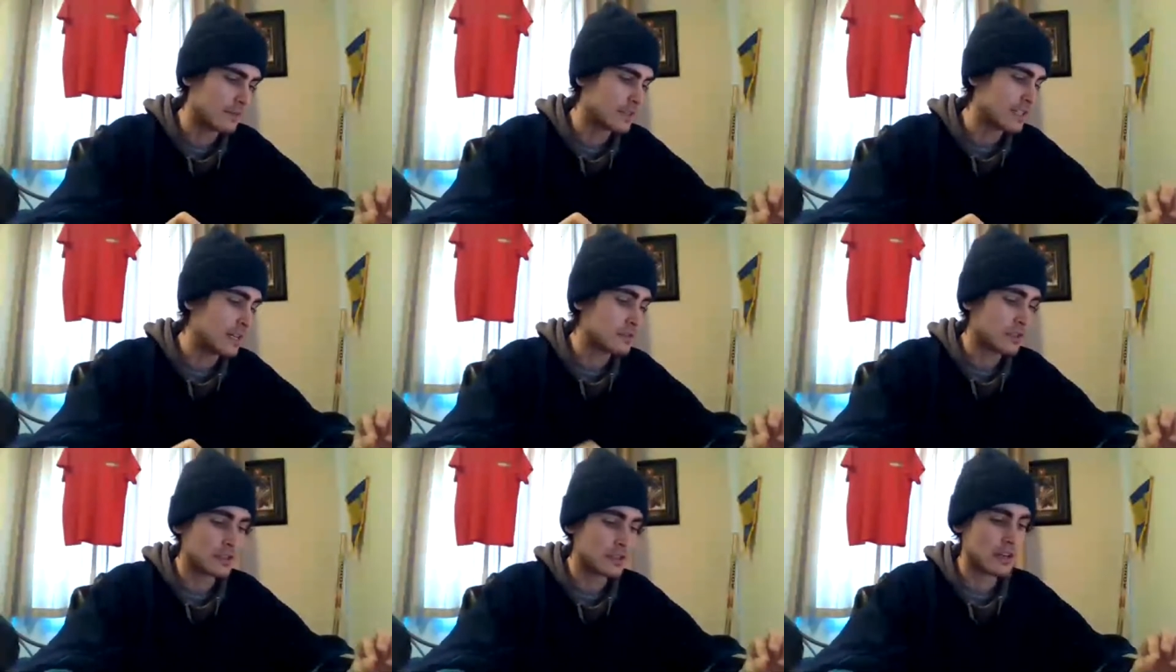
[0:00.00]
Teams are
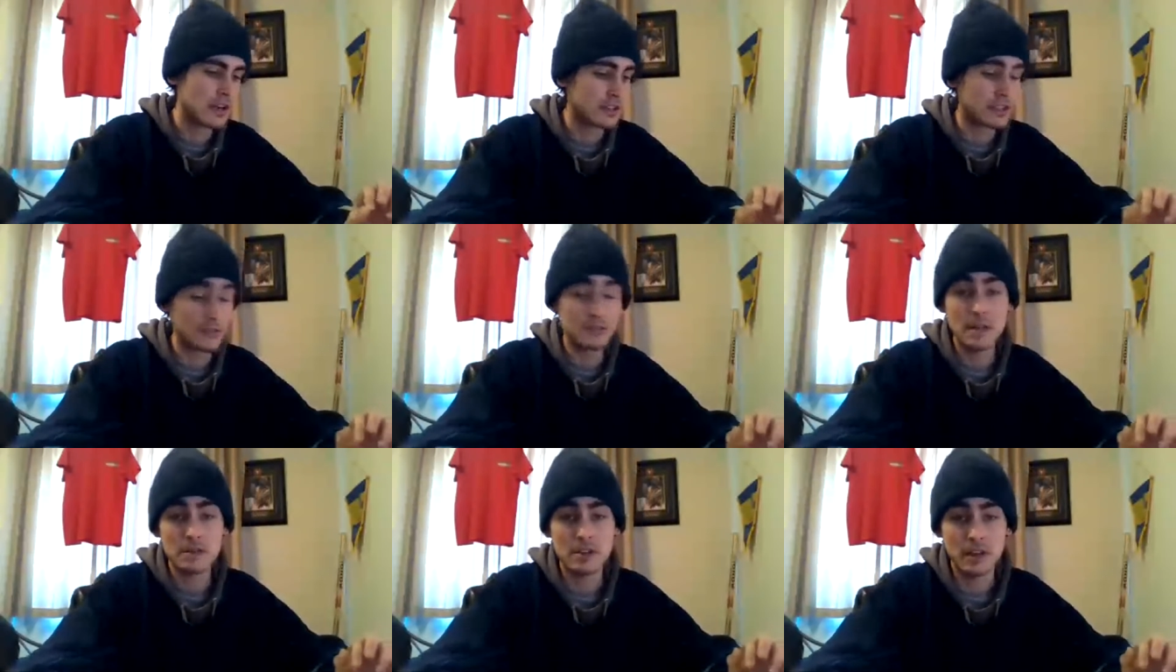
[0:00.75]
going to start. Some
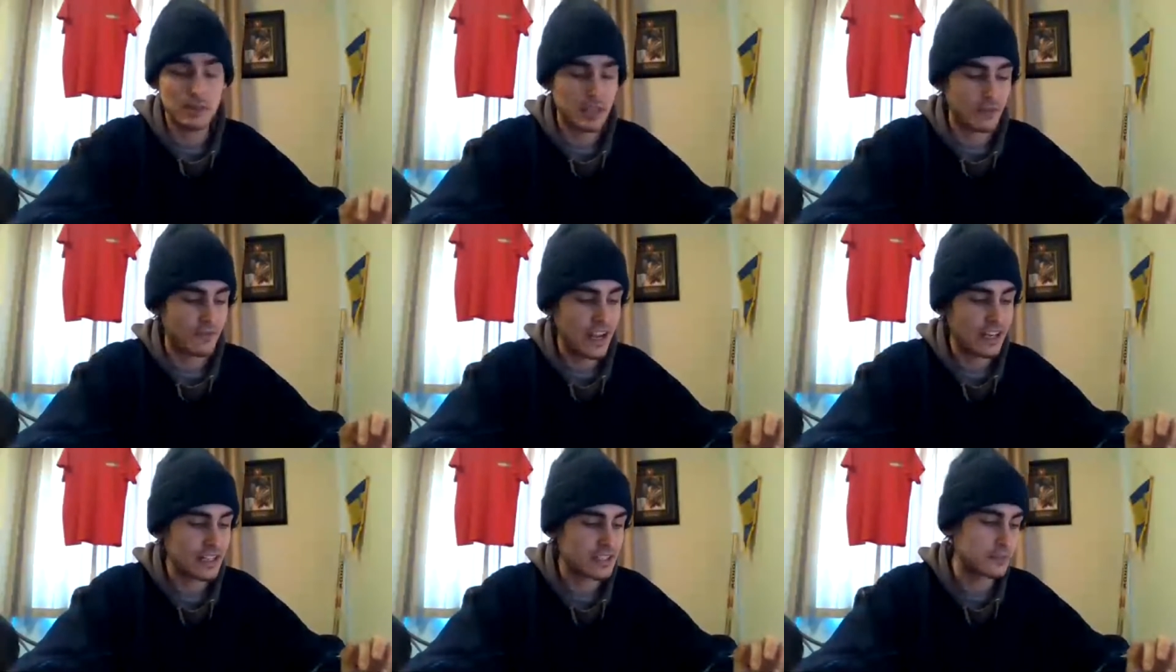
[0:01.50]
teams are going to be
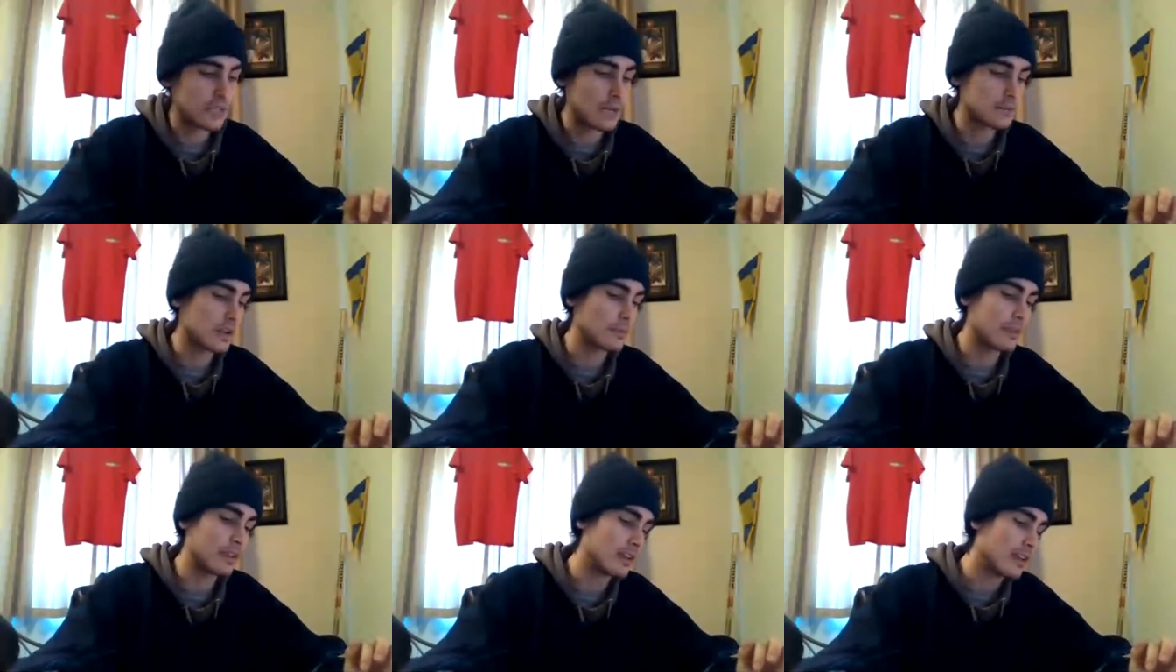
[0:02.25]
fading. Some teams are going
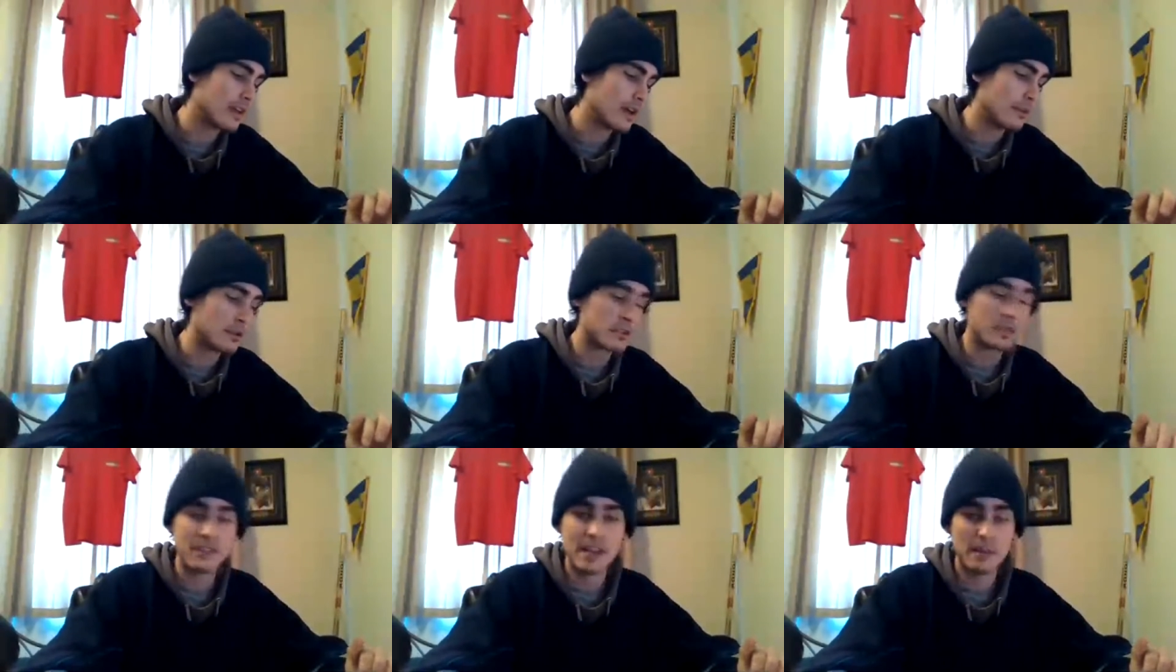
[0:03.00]
to be
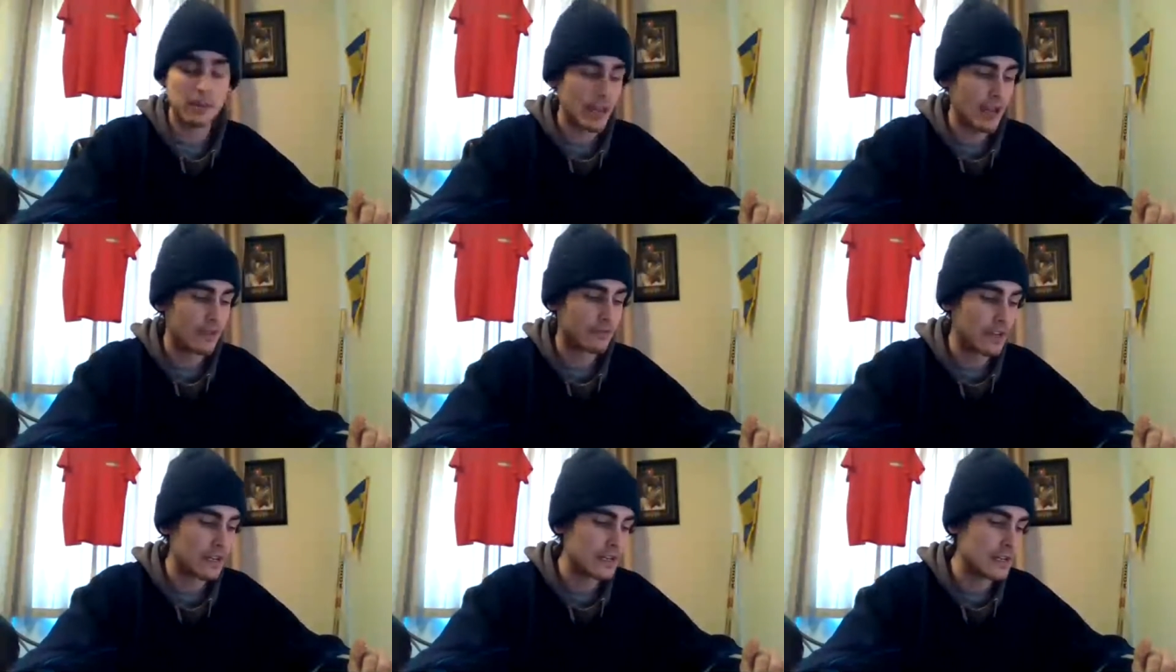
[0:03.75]
pushing for that playoff
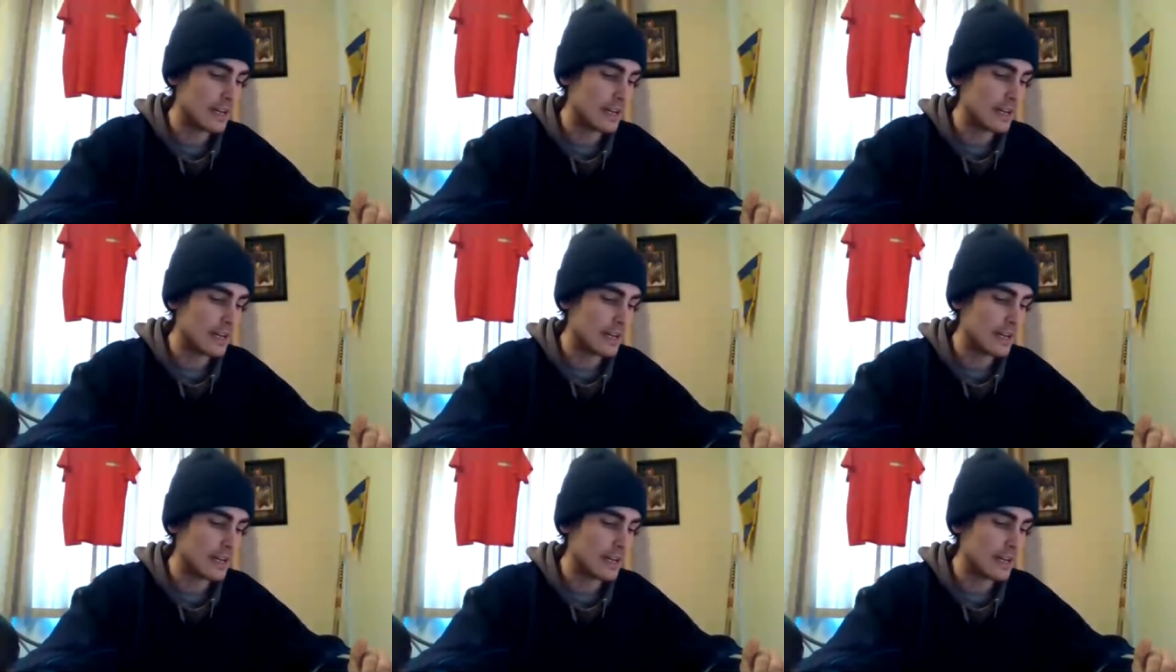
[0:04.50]
run.